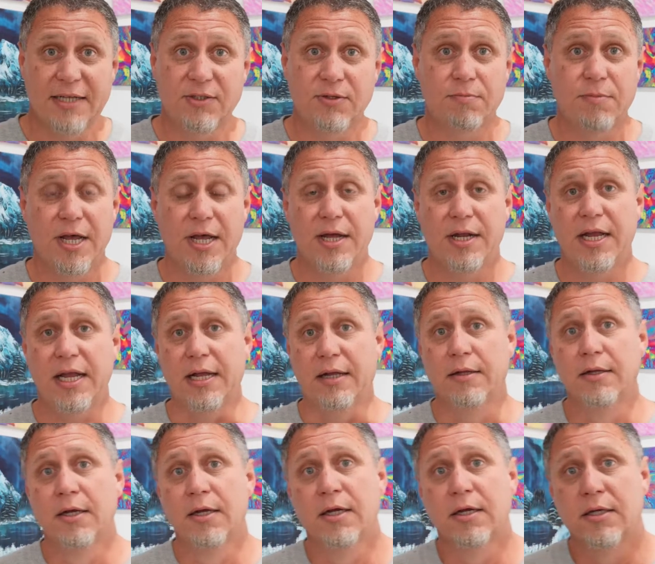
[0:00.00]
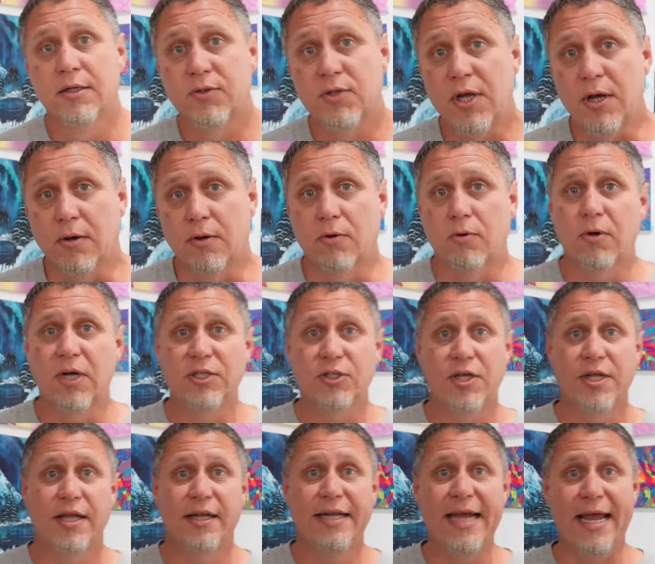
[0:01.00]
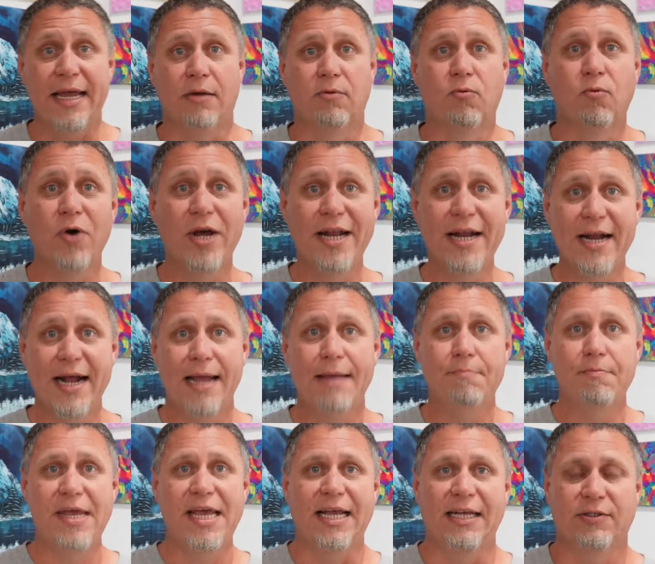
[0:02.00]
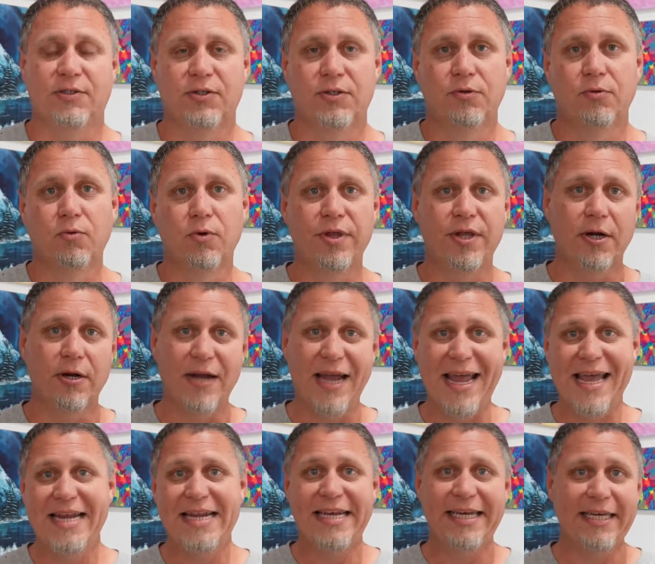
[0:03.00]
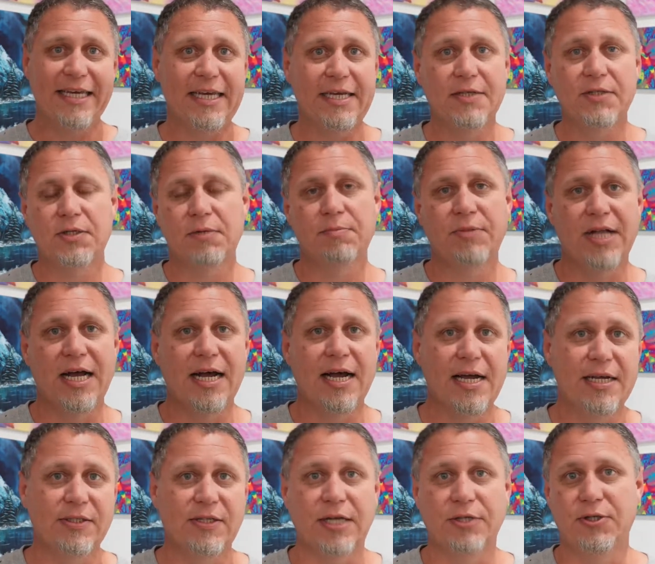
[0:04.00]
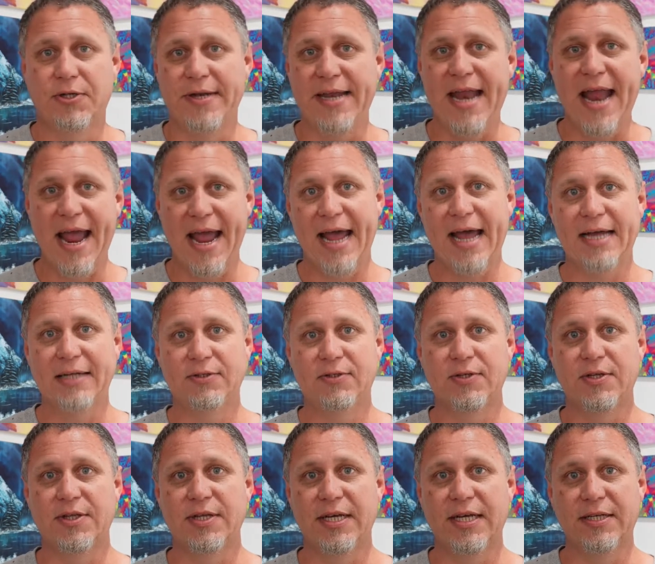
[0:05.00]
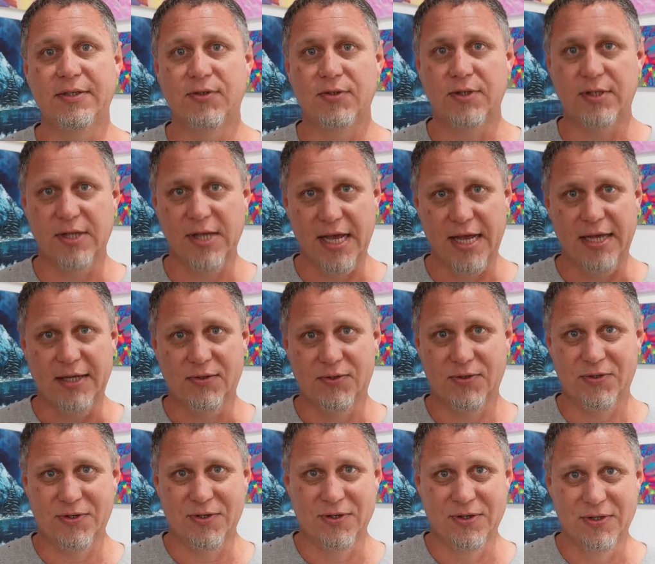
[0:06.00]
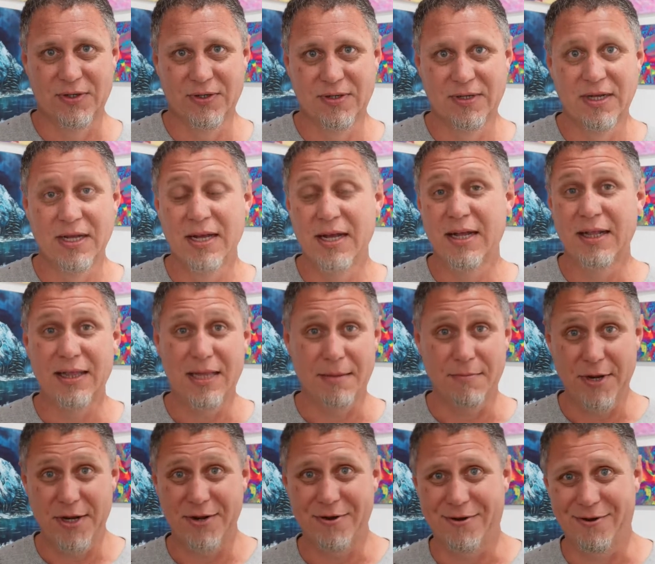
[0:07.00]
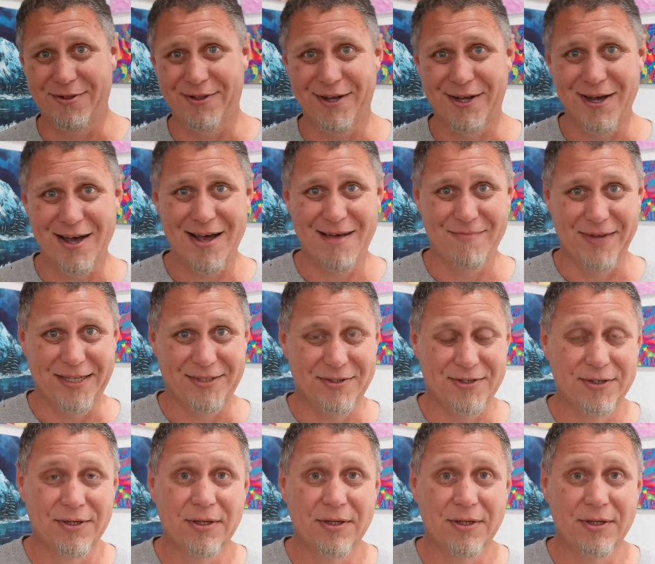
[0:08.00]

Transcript: about it. So, question of the day, what did I miss? Were there any key supplies I should add to this list? Let me know in the comments.